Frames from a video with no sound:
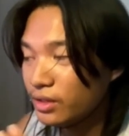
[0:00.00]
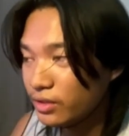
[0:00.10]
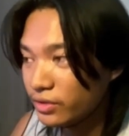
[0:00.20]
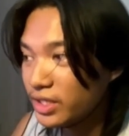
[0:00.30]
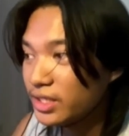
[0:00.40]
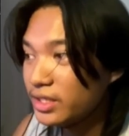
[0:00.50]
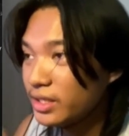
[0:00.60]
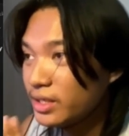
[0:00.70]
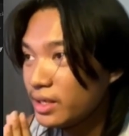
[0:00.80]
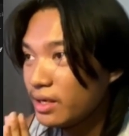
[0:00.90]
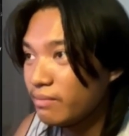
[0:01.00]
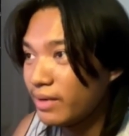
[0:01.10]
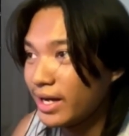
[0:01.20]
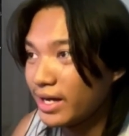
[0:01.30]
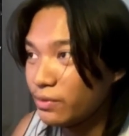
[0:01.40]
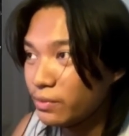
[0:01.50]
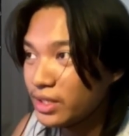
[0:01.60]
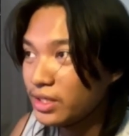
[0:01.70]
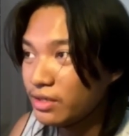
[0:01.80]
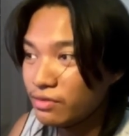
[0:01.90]
read my
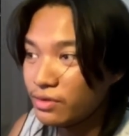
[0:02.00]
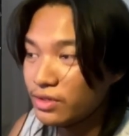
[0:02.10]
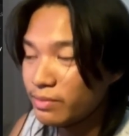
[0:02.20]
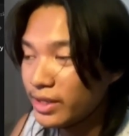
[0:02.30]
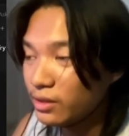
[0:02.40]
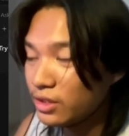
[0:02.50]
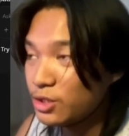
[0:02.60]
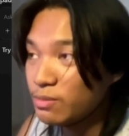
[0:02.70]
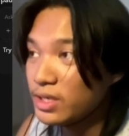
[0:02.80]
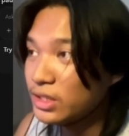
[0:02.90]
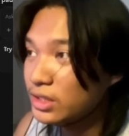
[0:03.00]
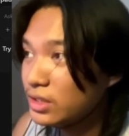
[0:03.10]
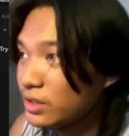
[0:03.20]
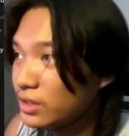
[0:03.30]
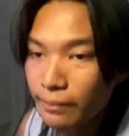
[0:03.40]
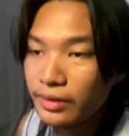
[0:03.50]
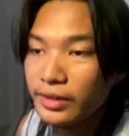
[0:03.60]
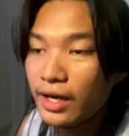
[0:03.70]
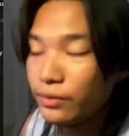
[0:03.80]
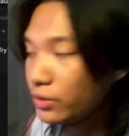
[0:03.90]
wiki, of course, my knowledge base.
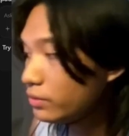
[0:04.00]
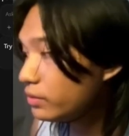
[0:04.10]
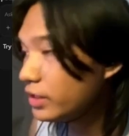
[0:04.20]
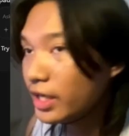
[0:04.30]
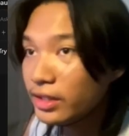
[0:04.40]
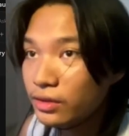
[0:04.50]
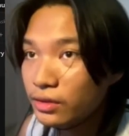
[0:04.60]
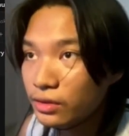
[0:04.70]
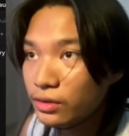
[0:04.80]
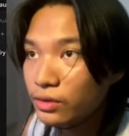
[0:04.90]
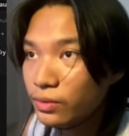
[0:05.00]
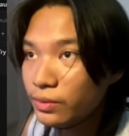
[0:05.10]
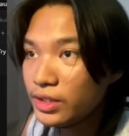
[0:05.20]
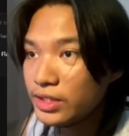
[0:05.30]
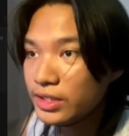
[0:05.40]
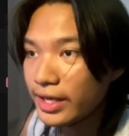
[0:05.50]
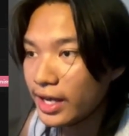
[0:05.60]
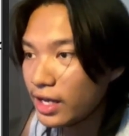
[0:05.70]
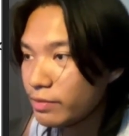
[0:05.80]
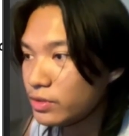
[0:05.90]
Now you can do this
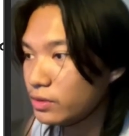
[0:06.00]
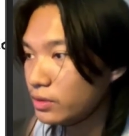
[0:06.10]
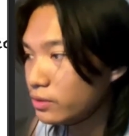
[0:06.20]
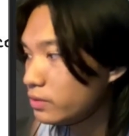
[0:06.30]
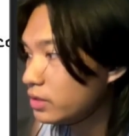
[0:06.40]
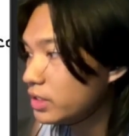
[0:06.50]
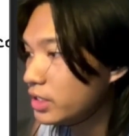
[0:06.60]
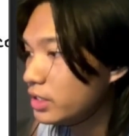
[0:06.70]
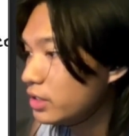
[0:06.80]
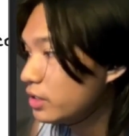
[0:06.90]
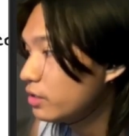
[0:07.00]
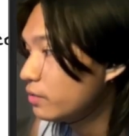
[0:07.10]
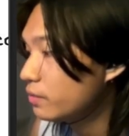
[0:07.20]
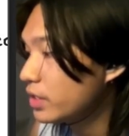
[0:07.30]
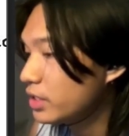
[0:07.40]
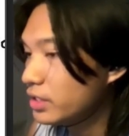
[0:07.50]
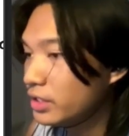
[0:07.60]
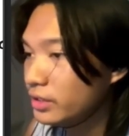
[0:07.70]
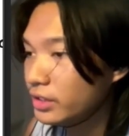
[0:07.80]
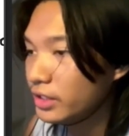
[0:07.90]
absolutely with
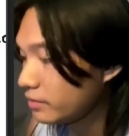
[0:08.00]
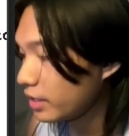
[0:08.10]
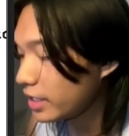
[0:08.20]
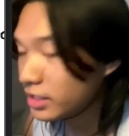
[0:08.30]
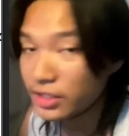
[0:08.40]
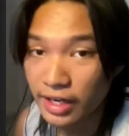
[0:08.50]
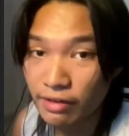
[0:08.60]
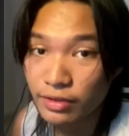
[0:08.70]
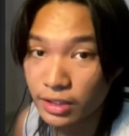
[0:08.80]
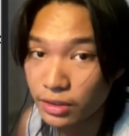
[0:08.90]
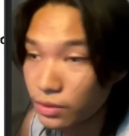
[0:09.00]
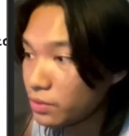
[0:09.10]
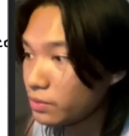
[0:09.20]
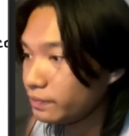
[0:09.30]
anti-gravity too.